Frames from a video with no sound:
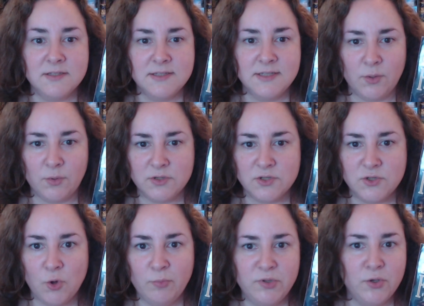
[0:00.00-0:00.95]
They were so
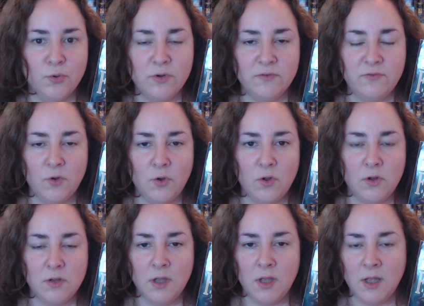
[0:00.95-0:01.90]
beautiful,
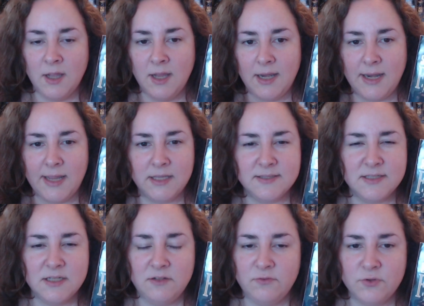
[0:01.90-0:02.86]
like
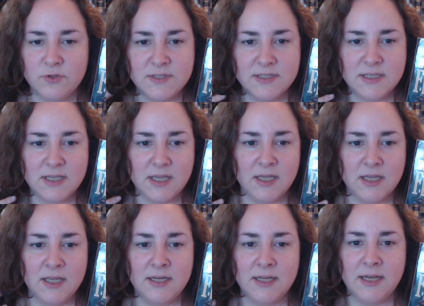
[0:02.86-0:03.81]
silver
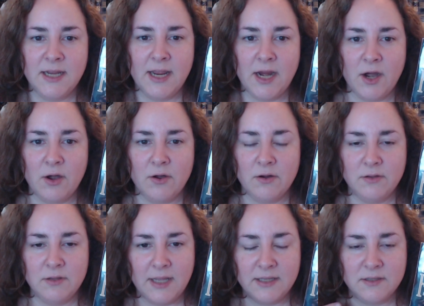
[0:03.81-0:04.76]
skin and hair,
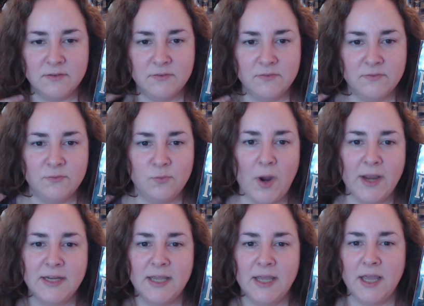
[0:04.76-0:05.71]
like white
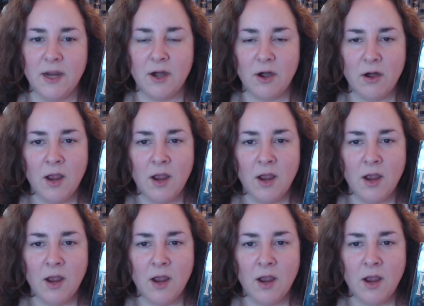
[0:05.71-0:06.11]
hair,